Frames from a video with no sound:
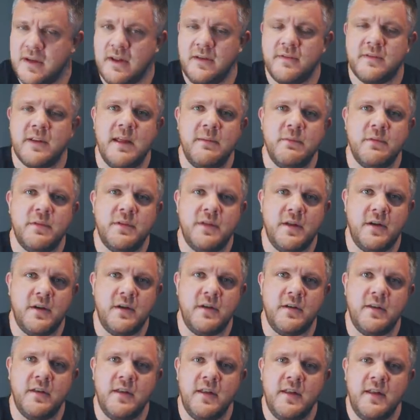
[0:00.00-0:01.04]
came
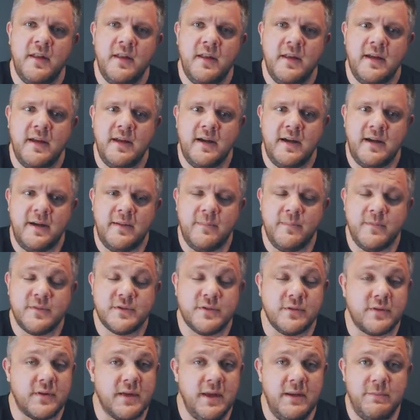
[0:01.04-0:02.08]
third.
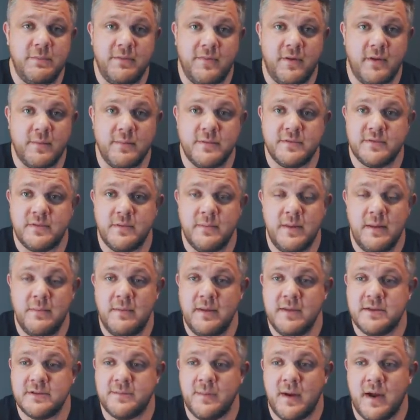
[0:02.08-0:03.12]
So great performance from them,
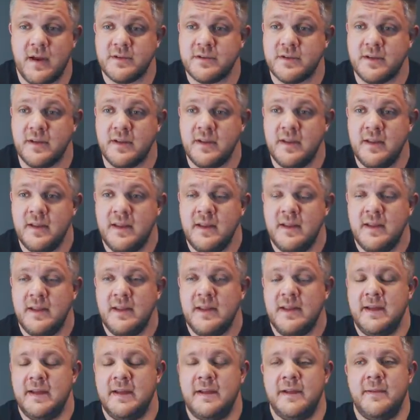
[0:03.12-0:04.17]
they smashed it.
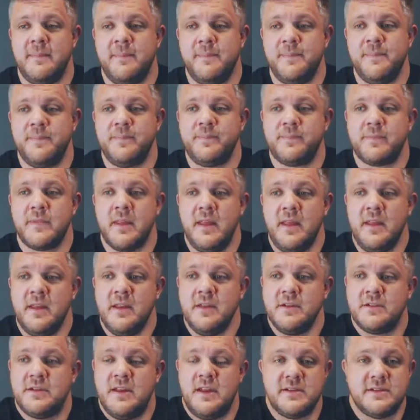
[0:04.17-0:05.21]
So
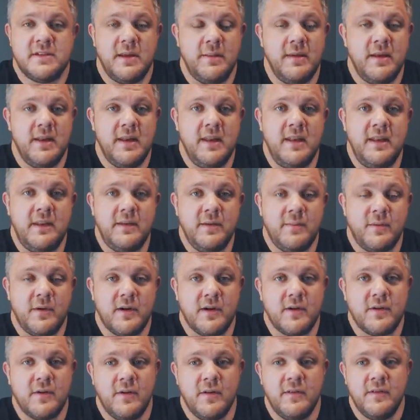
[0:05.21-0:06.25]
yeah, it's something I need to
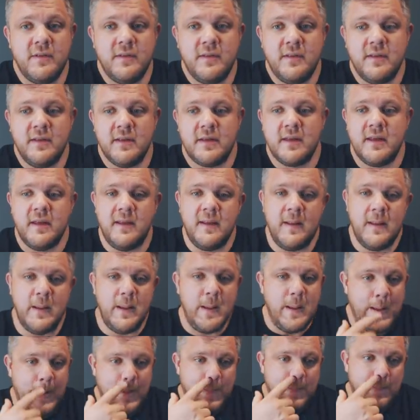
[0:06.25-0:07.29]
work on, like in
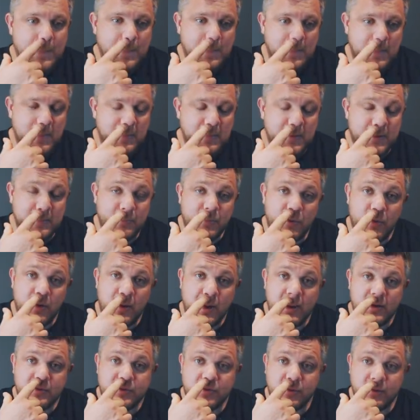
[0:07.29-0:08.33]
a, maybe in more
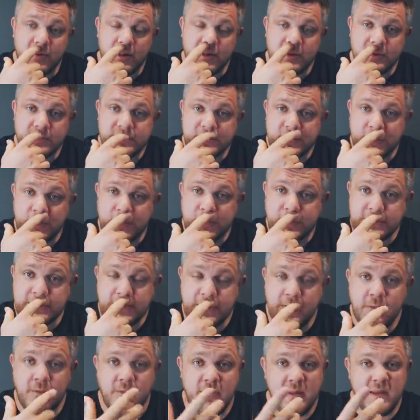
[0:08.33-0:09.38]
natural-like stones,
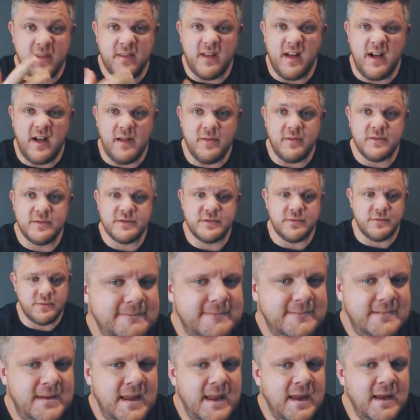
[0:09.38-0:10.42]
they're not like the Atlas
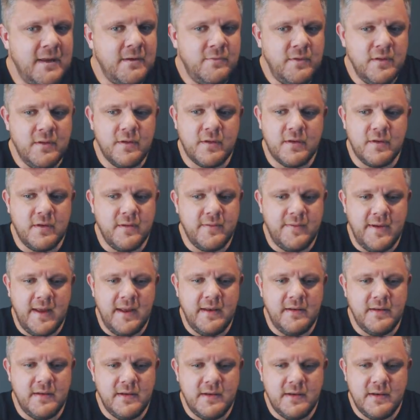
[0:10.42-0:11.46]
stones. Yeah, really good
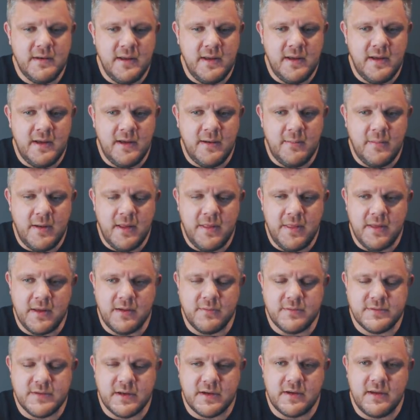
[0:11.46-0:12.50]
event. I think
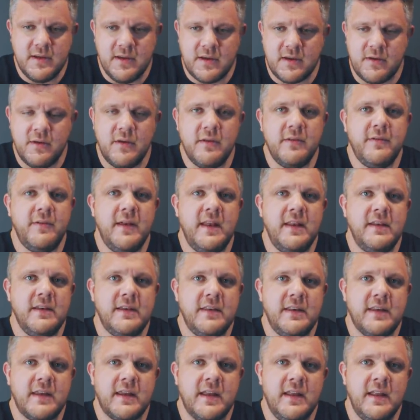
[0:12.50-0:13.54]
it was a good
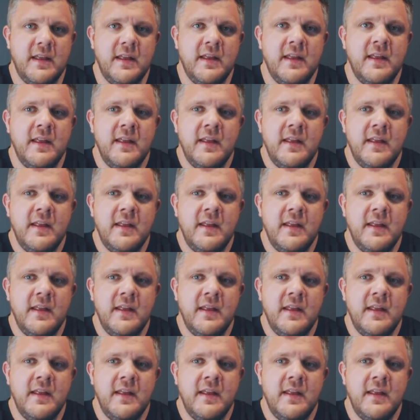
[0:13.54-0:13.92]
event to kind of